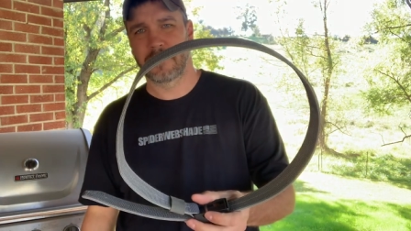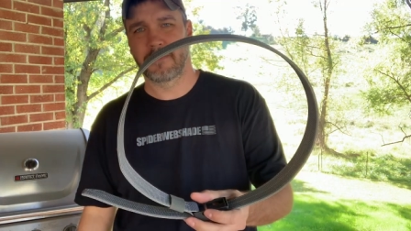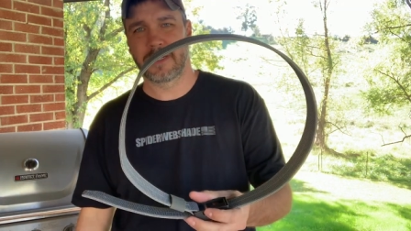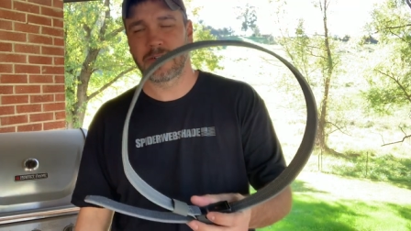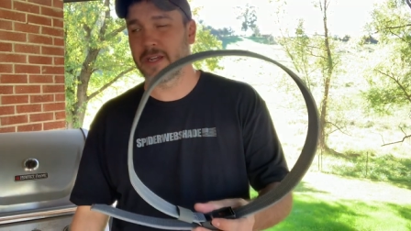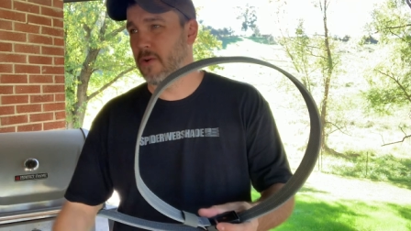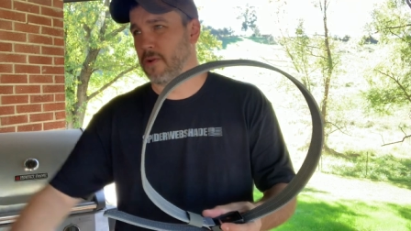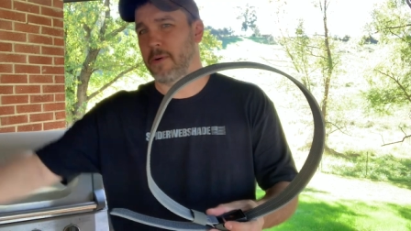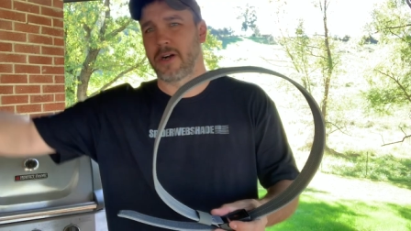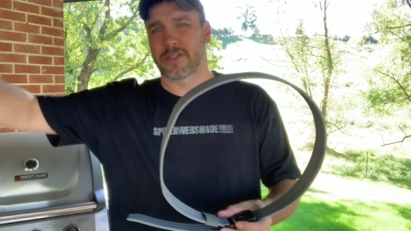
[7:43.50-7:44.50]
belt. I want to
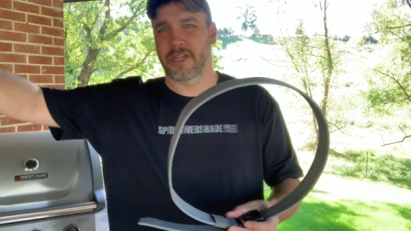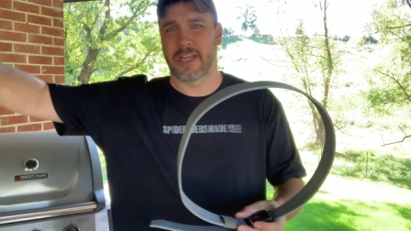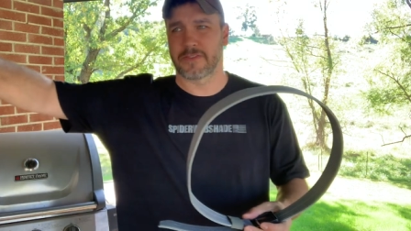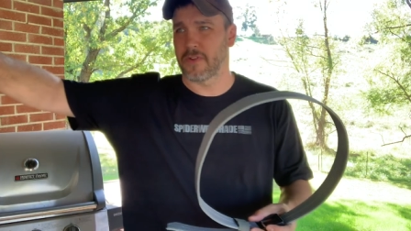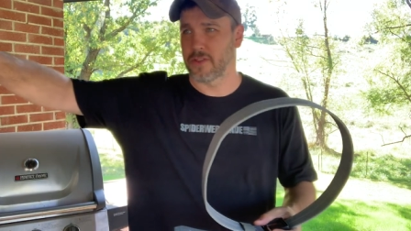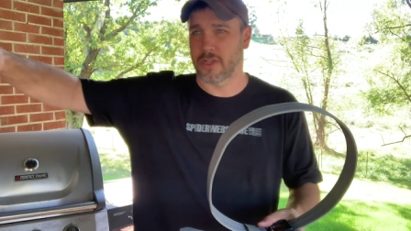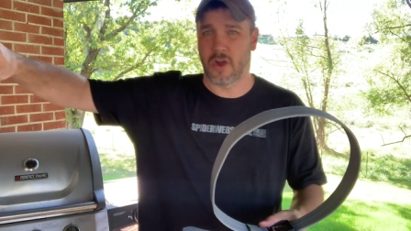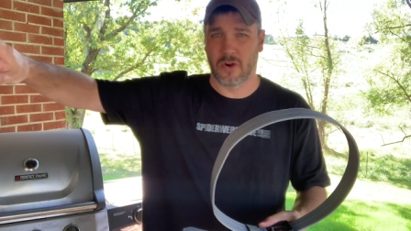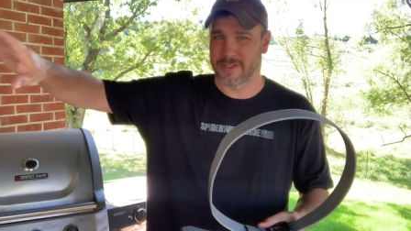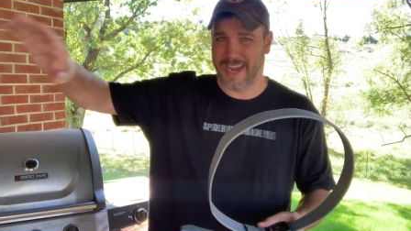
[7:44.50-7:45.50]
apologize for all the
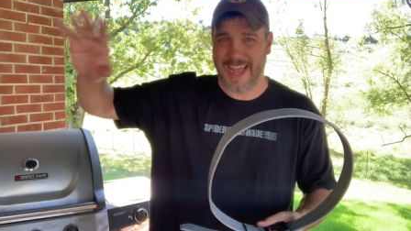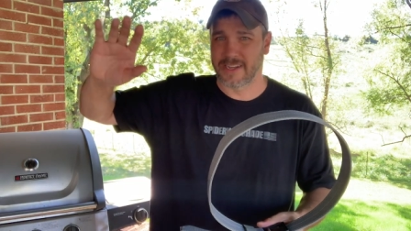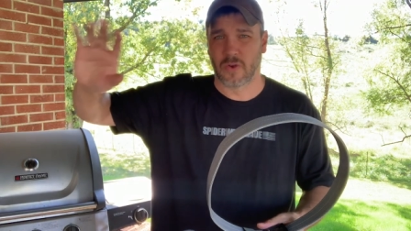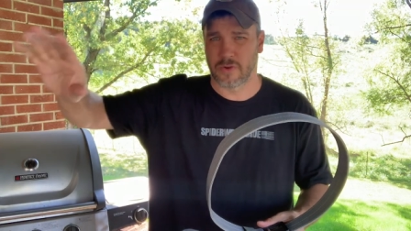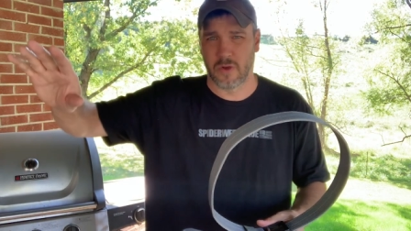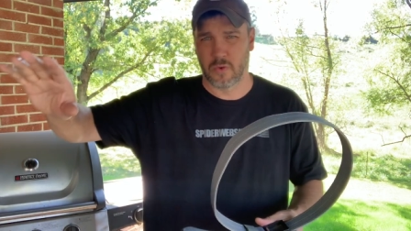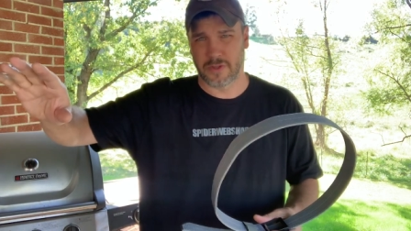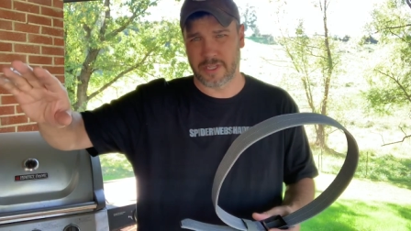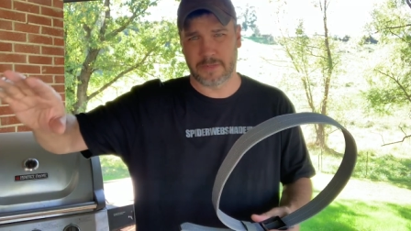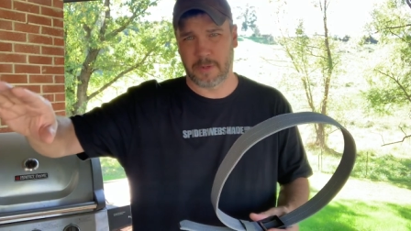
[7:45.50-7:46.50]
cars. I don't know where
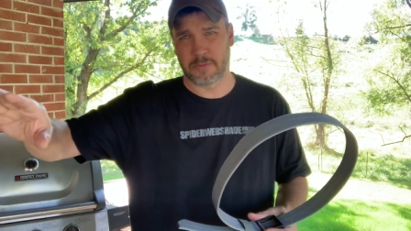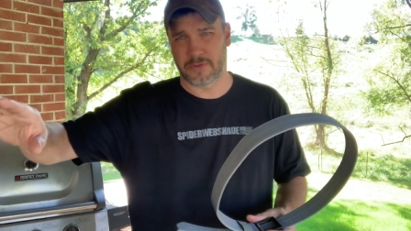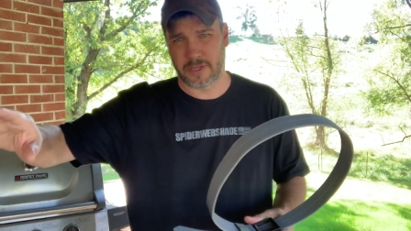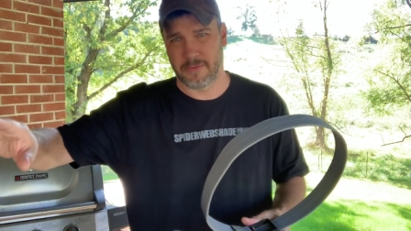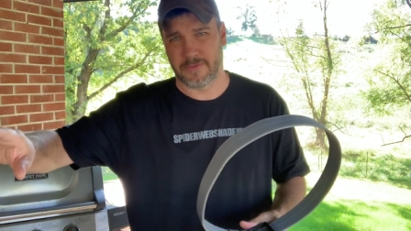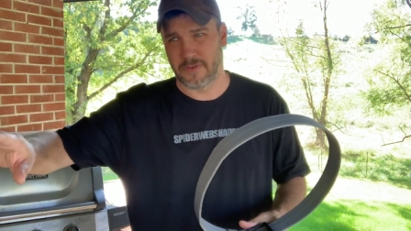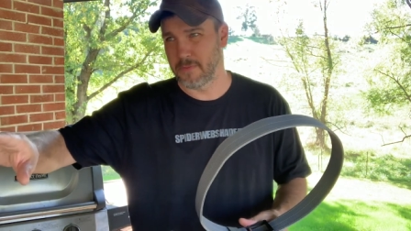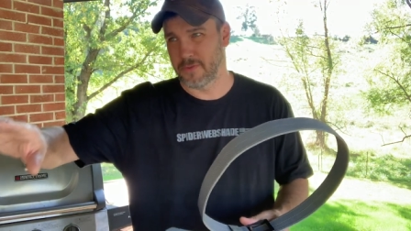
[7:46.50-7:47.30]
these people's coming from.